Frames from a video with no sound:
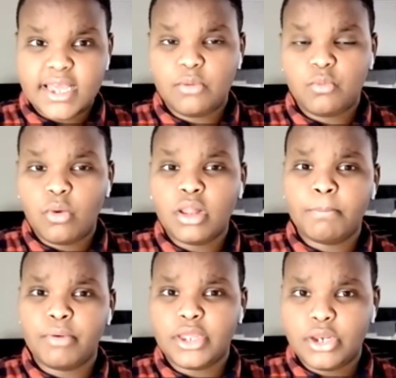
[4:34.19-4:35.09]
It will
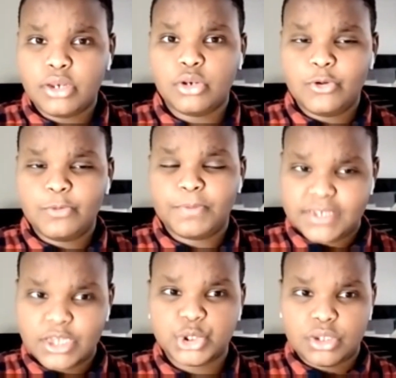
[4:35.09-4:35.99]
bring new
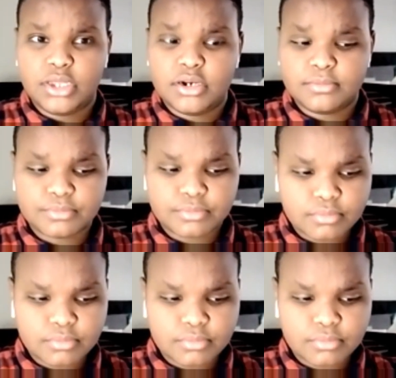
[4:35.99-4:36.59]
potential here.